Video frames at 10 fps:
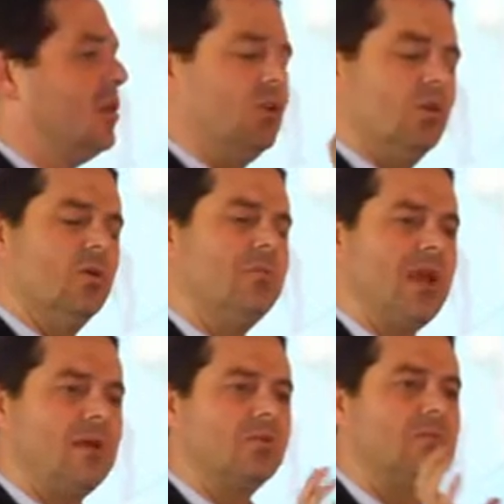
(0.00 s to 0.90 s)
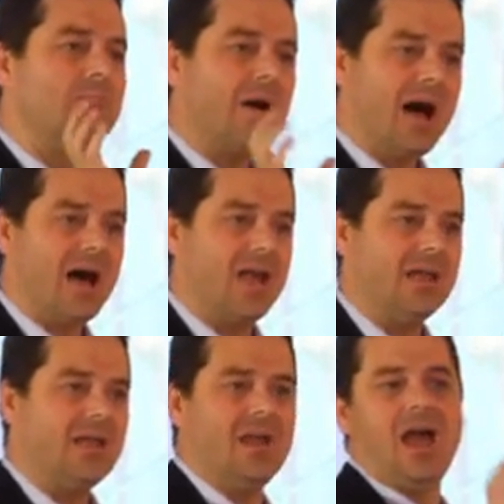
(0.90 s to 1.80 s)
you will be able to
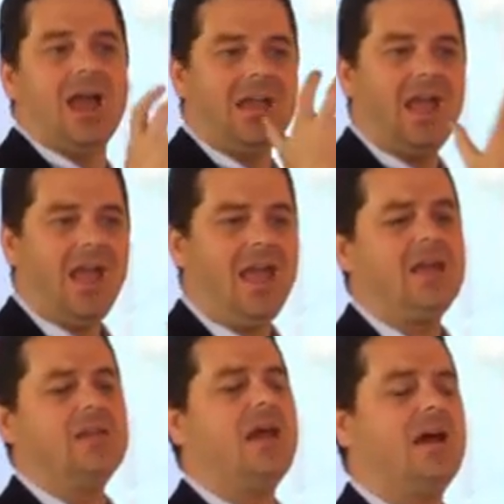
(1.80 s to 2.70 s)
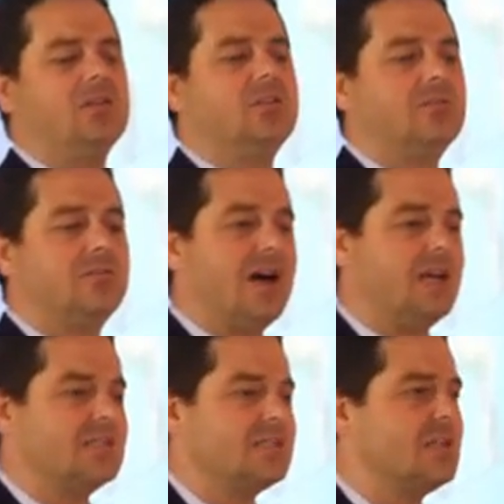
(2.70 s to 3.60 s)
buy a handheld
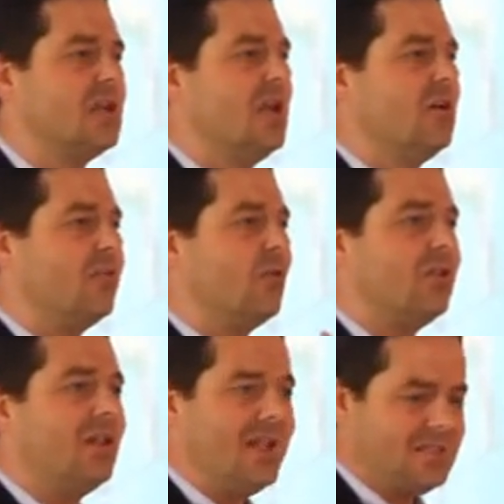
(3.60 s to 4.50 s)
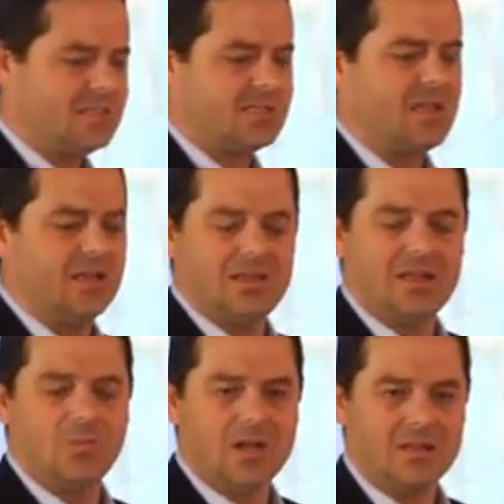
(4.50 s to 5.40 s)
device for less
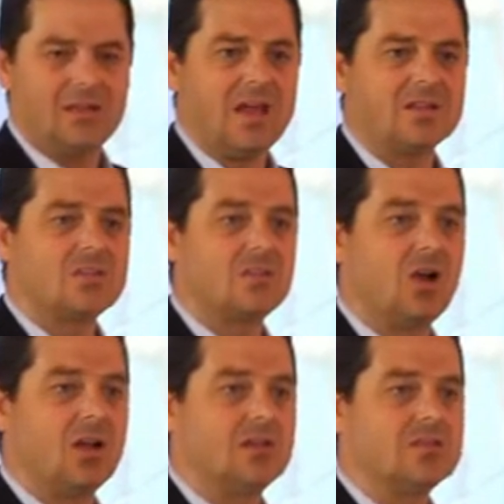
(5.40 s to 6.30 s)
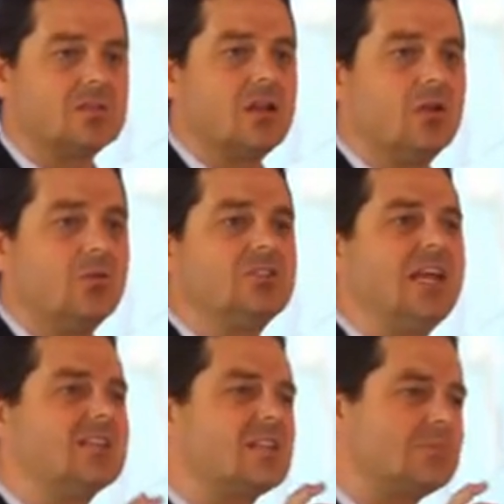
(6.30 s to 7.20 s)
than $1,000, which
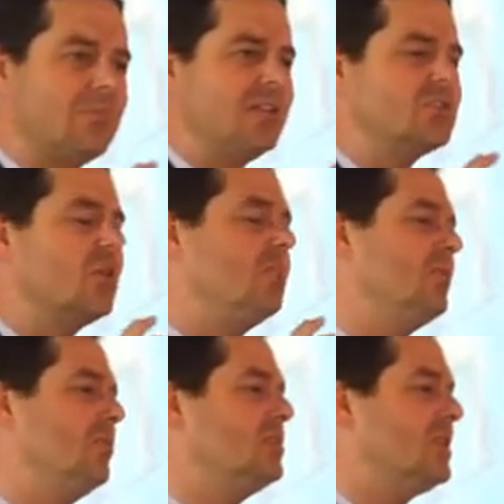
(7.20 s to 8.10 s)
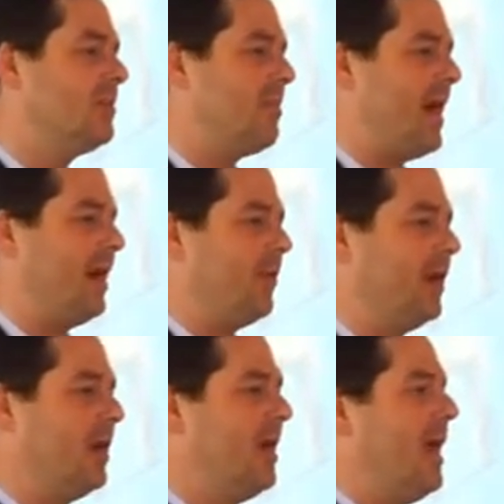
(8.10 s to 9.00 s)
has as much computing
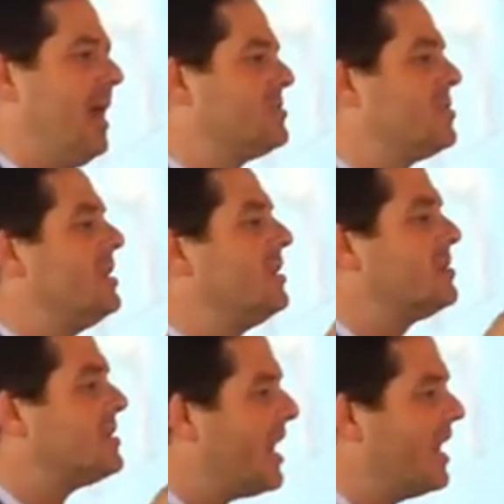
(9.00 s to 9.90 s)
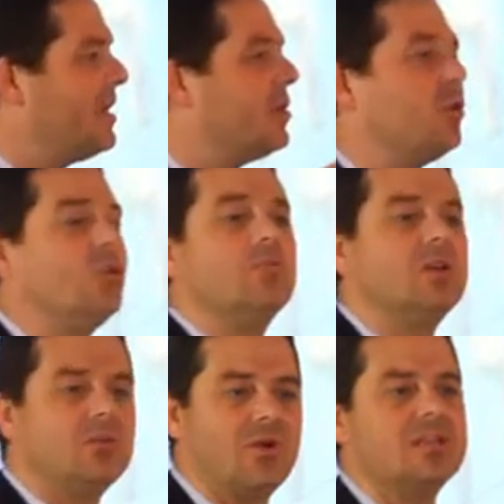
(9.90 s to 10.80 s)
power as the entire
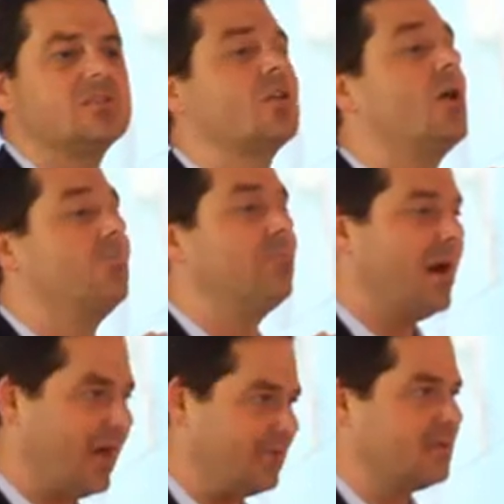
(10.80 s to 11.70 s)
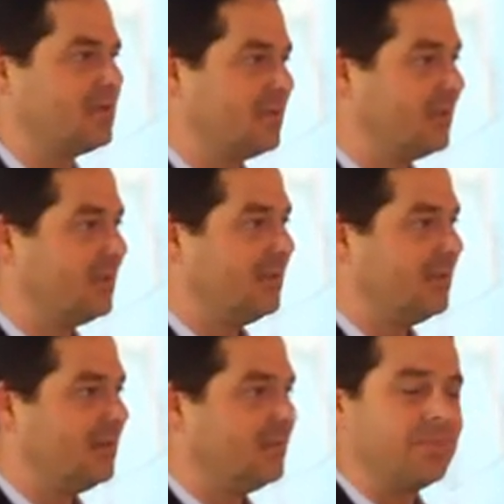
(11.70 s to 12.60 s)
human race combined,
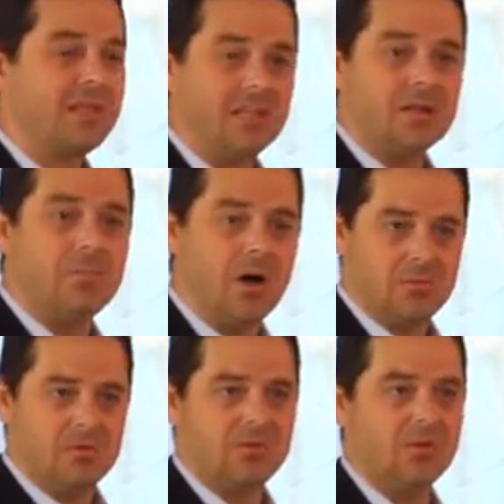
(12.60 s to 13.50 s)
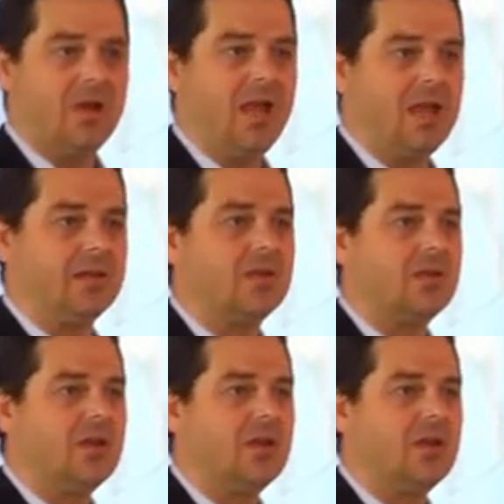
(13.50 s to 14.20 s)
in the palm of your hand.